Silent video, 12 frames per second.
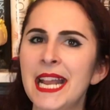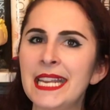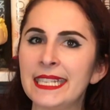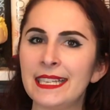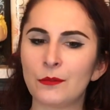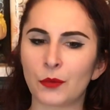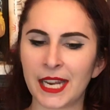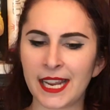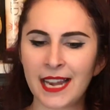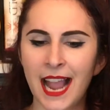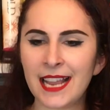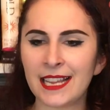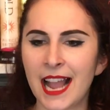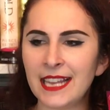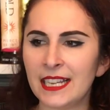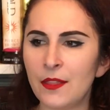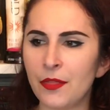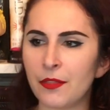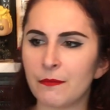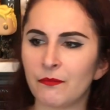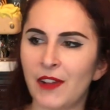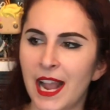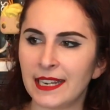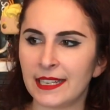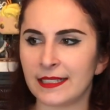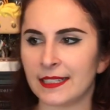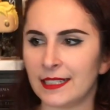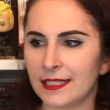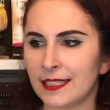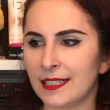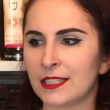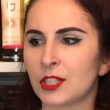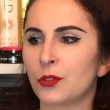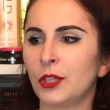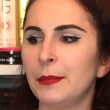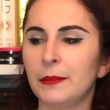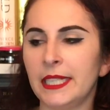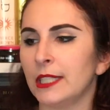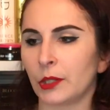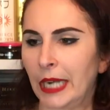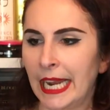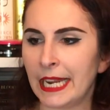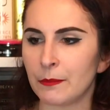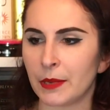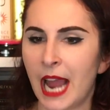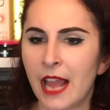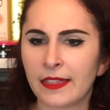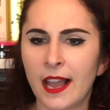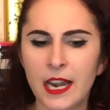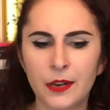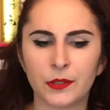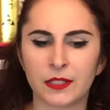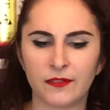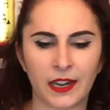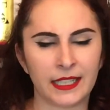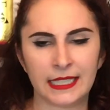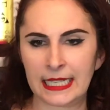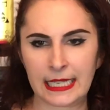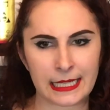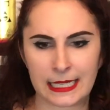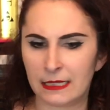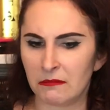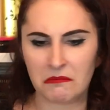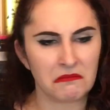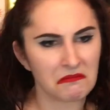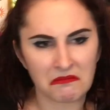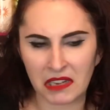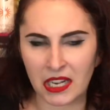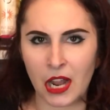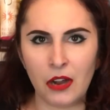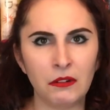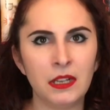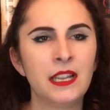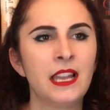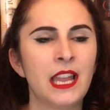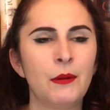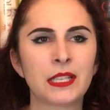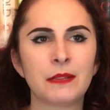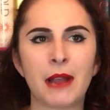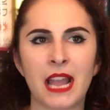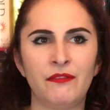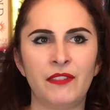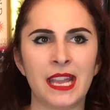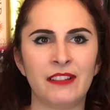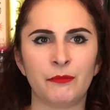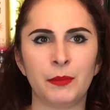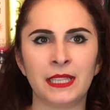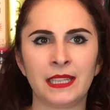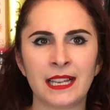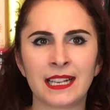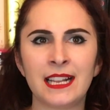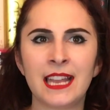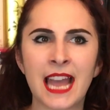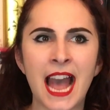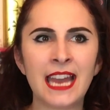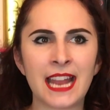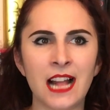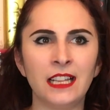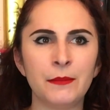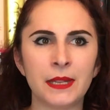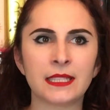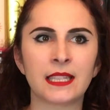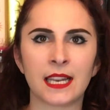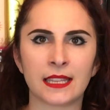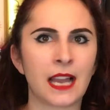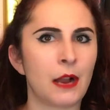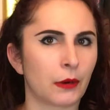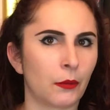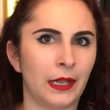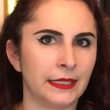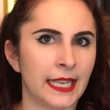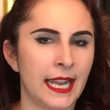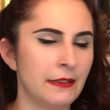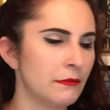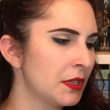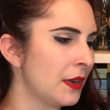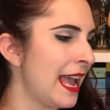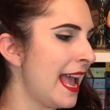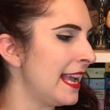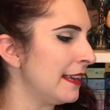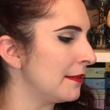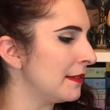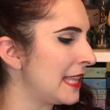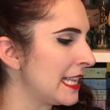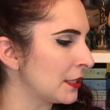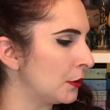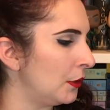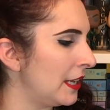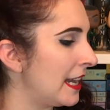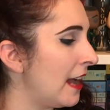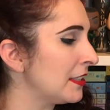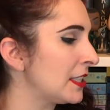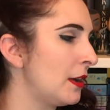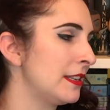I did read. I, I didn't find it extremely great, but I thought it was very decent. You know, it wasn't my fave, but like it had elements that I thought were well done. So hey, that's cool. And also